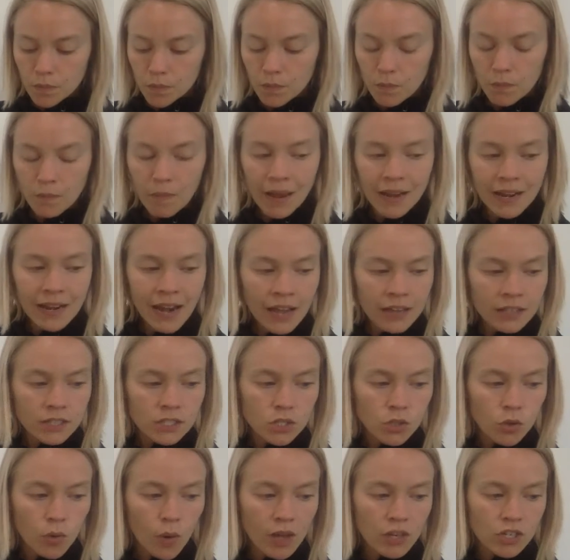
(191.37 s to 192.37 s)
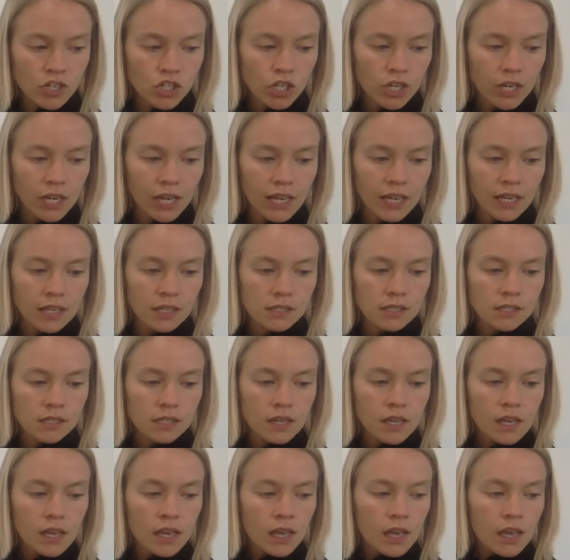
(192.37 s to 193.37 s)
my next question is,
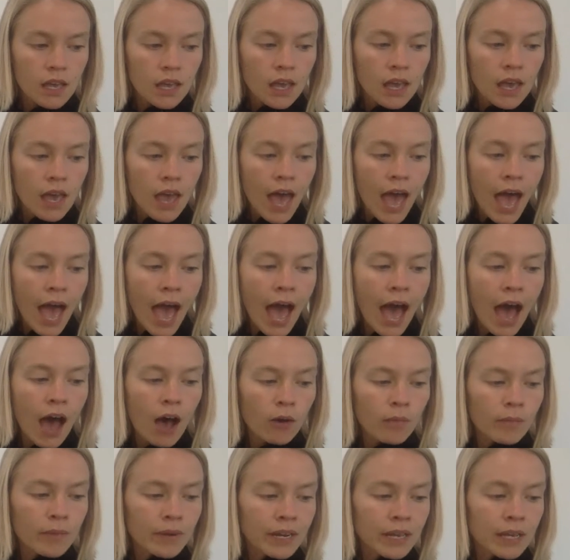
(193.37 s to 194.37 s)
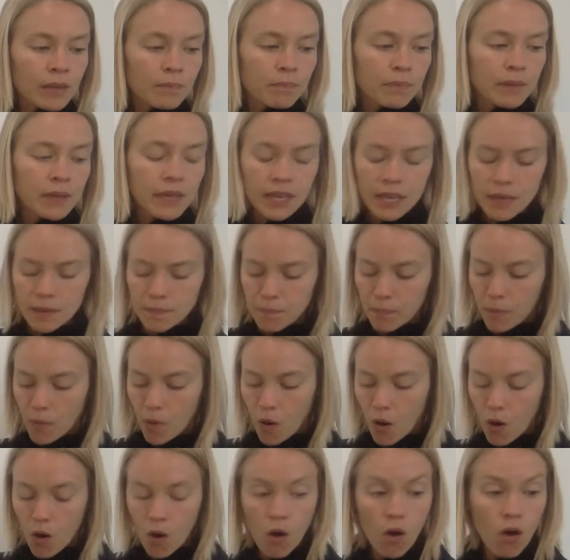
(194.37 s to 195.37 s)
how many
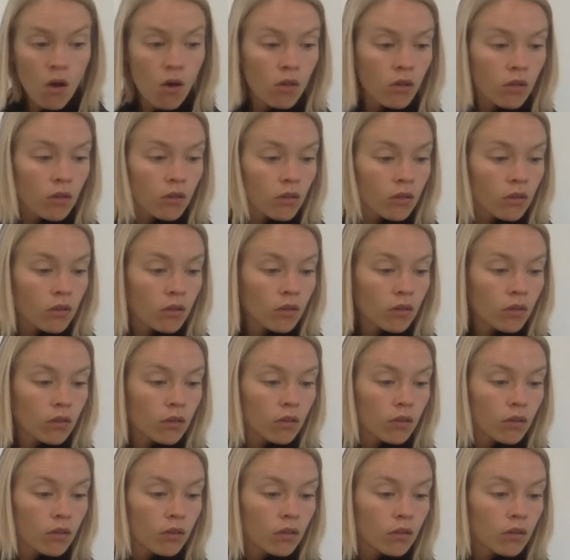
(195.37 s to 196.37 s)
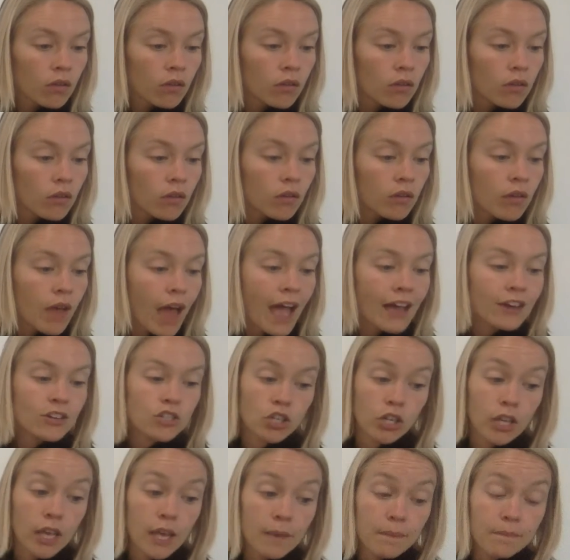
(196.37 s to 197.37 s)
people,
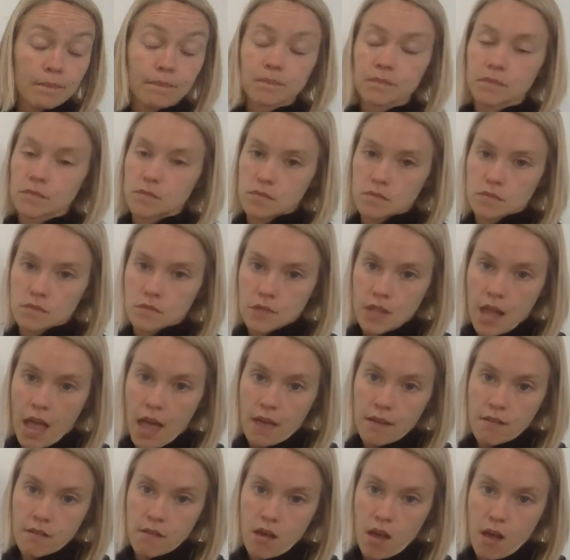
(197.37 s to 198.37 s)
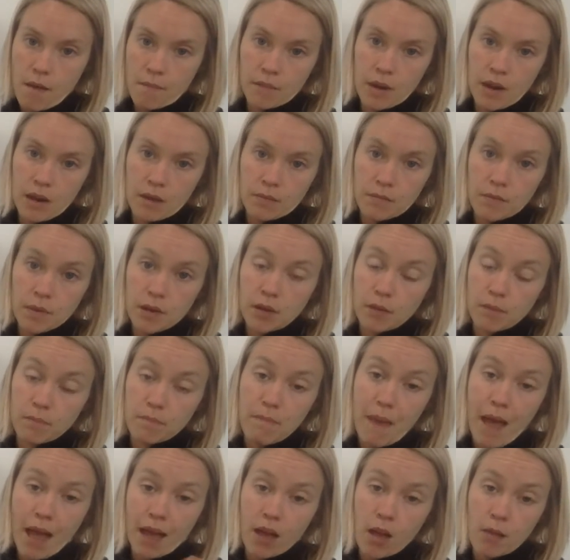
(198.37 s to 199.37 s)
actually, I'm going to
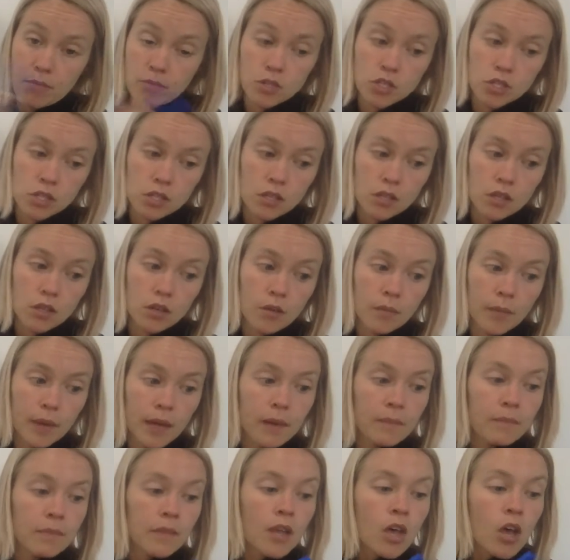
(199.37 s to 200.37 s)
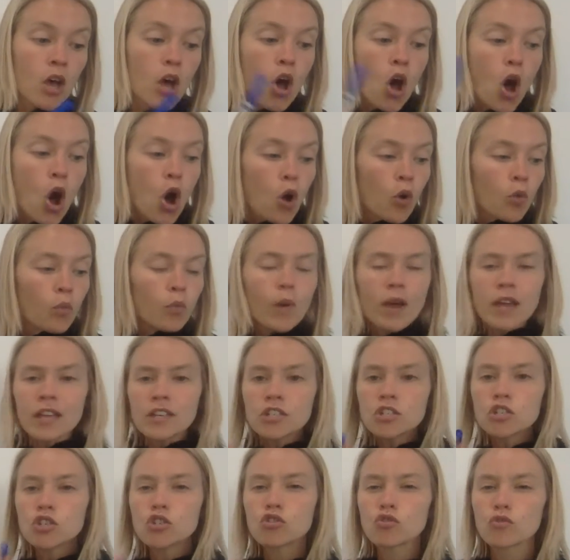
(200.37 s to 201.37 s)
back up just a little bit.
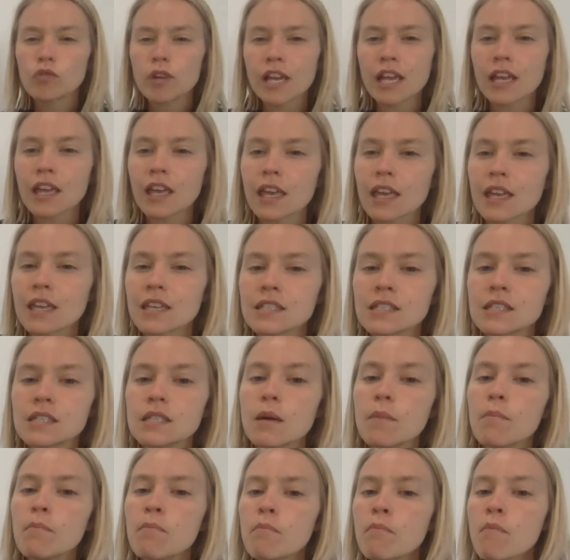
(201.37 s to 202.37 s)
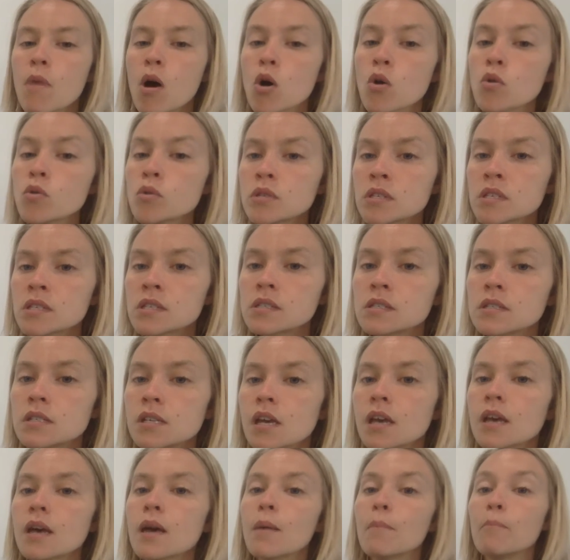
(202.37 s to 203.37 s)
Which drink is the most
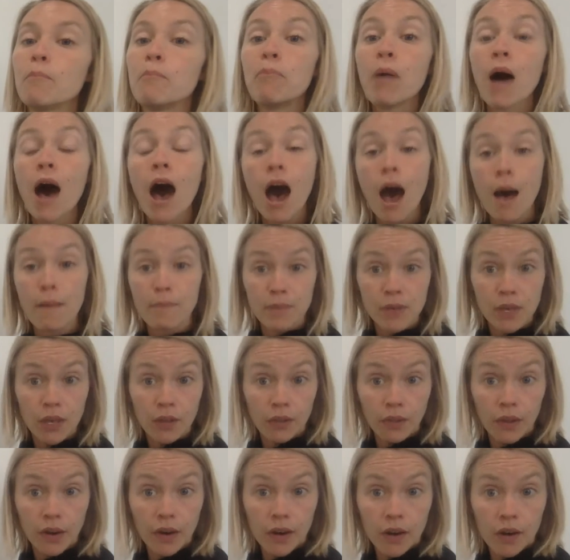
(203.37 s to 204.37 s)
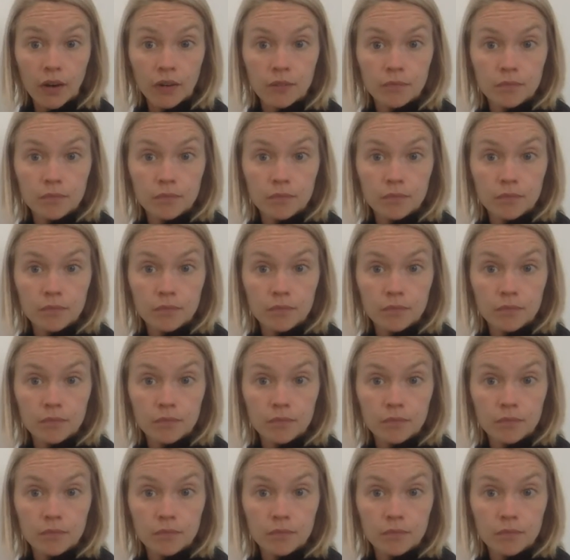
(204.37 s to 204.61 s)
popular?